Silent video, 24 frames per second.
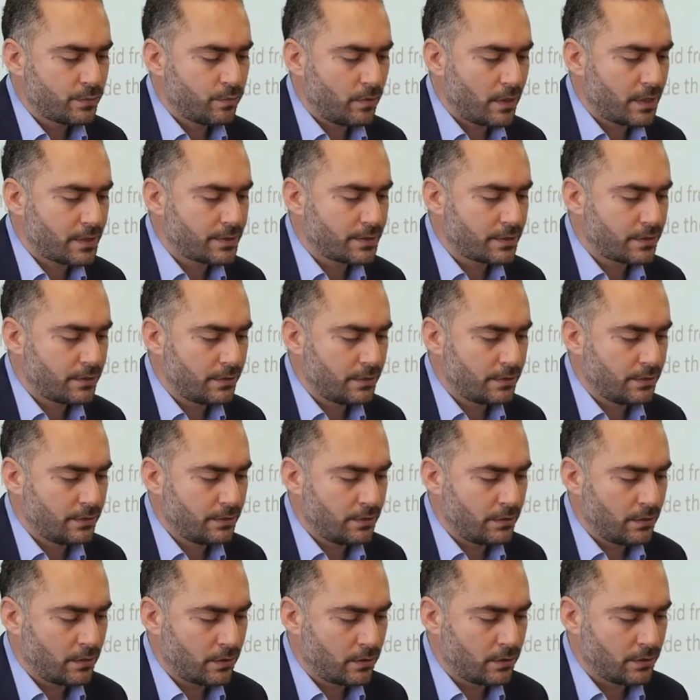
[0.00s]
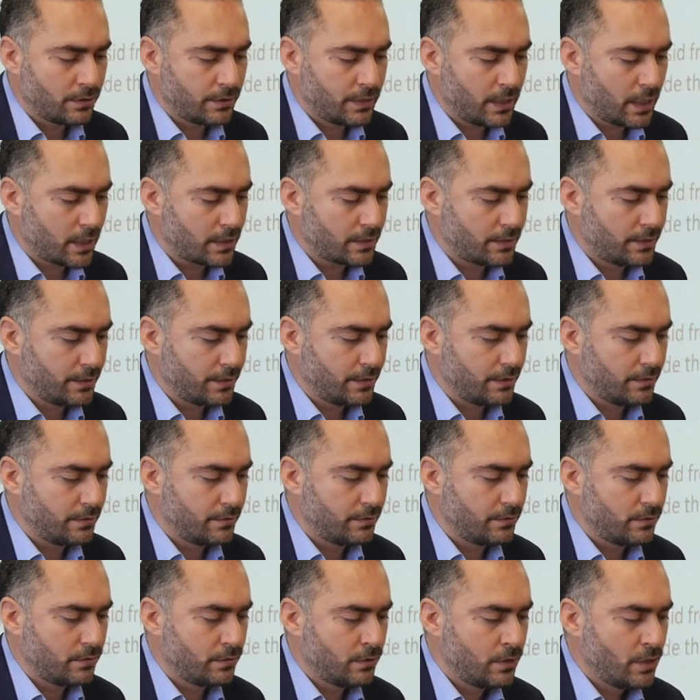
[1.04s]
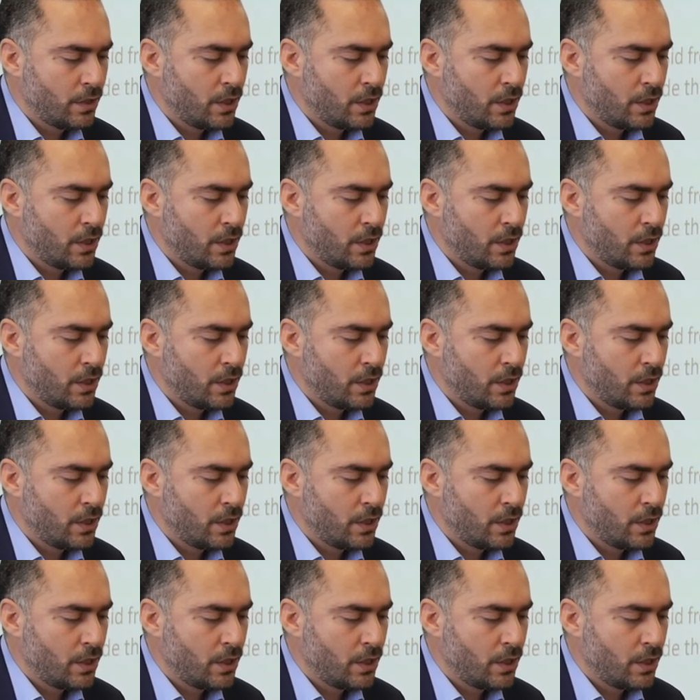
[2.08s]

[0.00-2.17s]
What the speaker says: was conducted